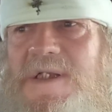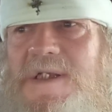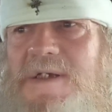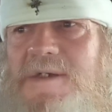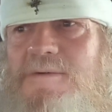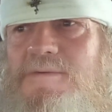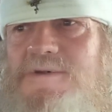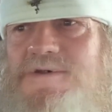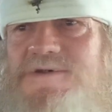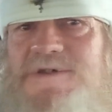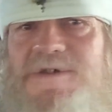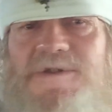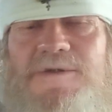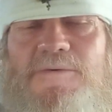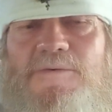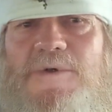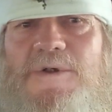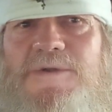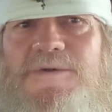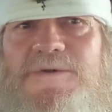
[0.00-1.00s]
he was in the
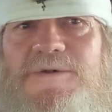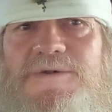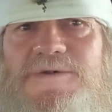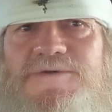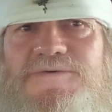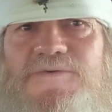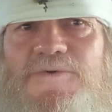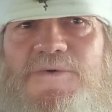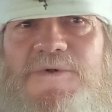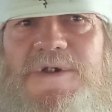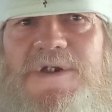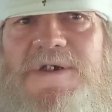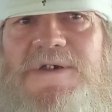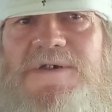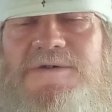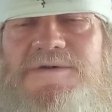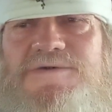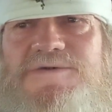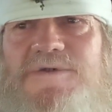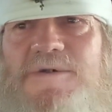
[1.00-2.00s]
wilderness 40
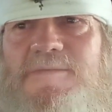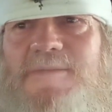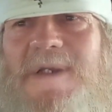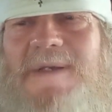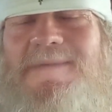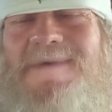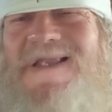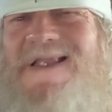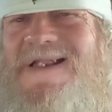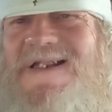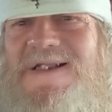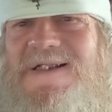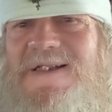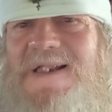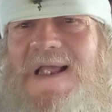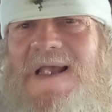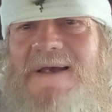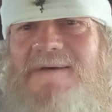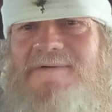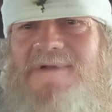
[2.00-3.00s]
years, so maybe he
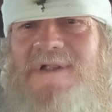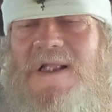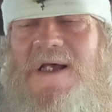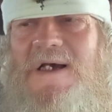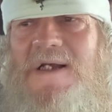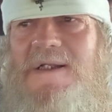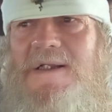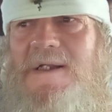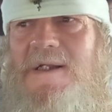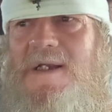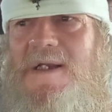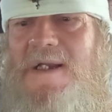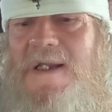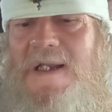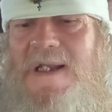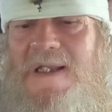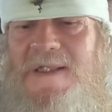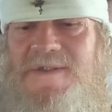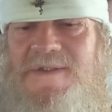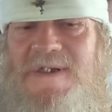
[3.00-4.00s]
didn't have a lot.
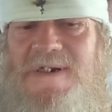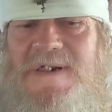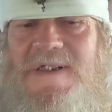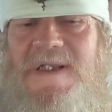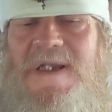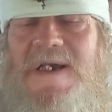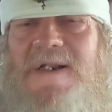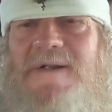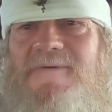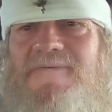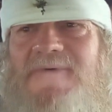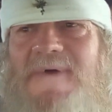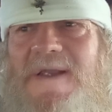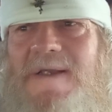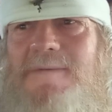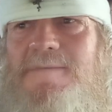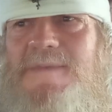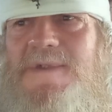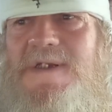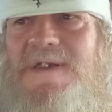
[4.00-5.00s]
And then he got a
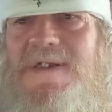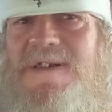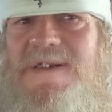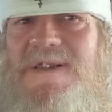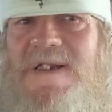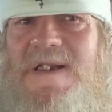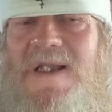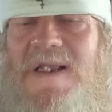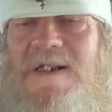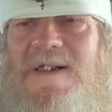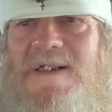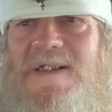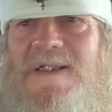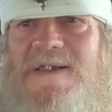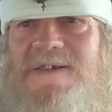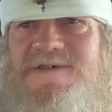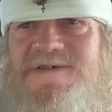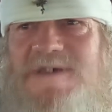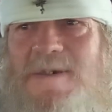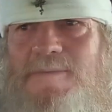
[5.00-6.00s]
family, and he kind of
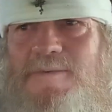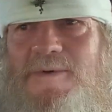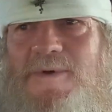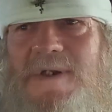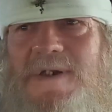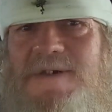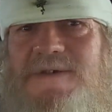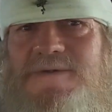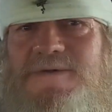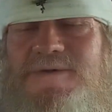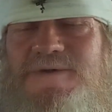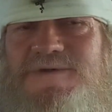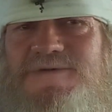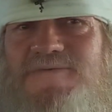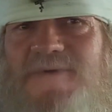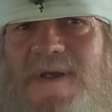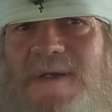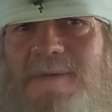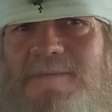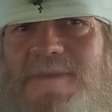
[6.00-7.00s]
like separated to his
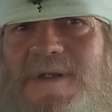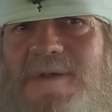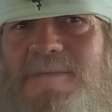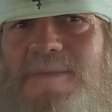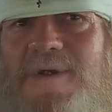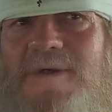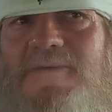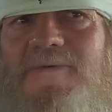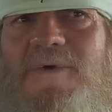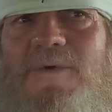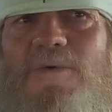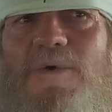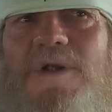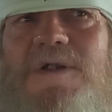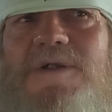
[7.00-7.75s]
family. But if you